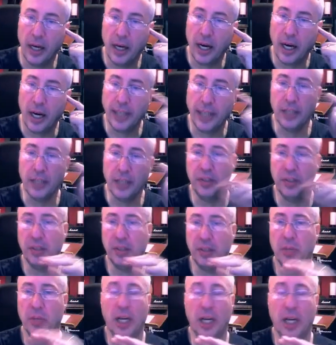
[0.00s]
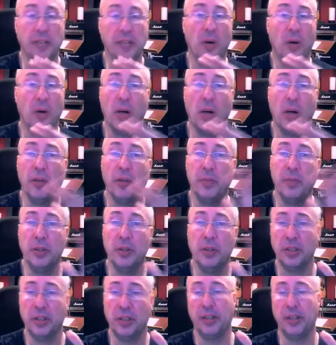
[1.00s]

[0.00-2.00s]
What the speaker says: I can summarize all of music